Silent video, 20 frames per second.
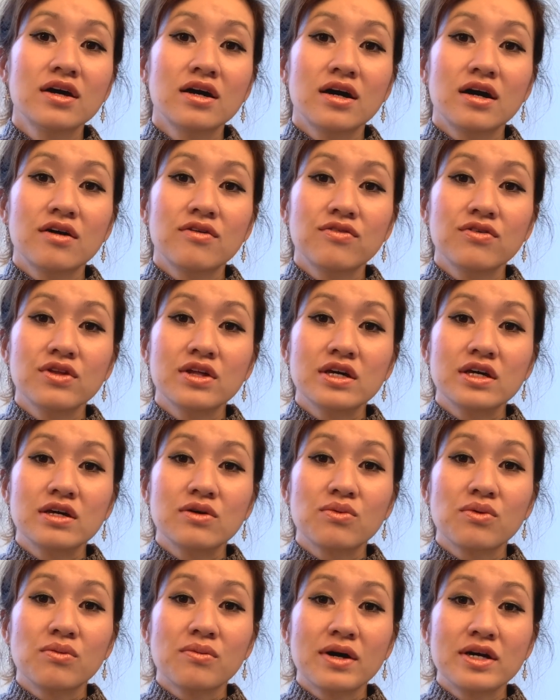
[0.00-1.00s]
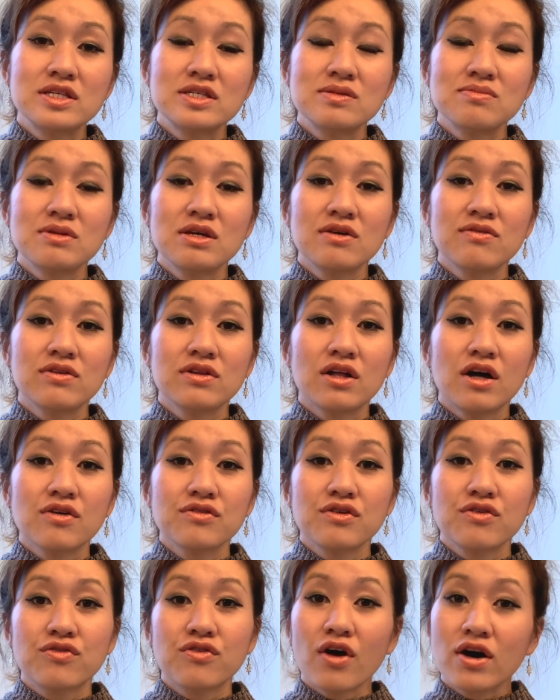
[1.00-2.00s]
I feel like it reminds me of a lot of
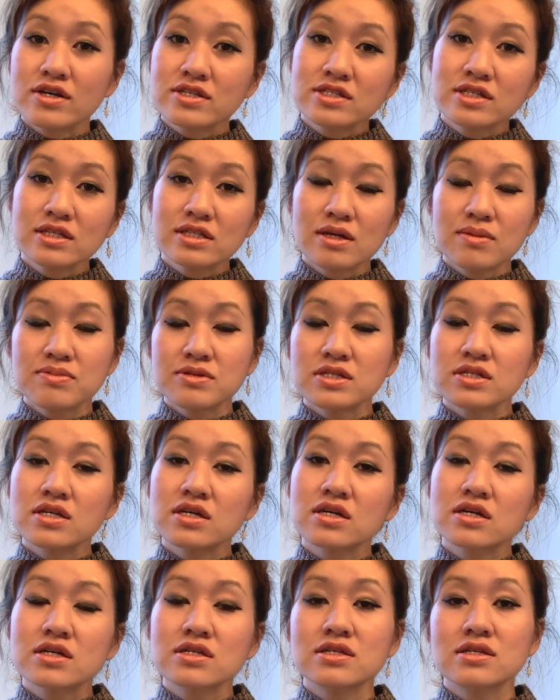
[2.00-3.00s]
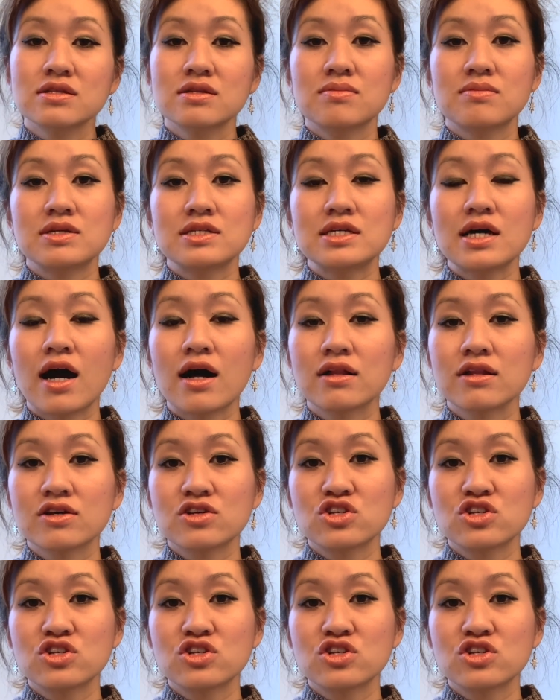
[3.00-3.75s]
the frosted lipsticks and the metallic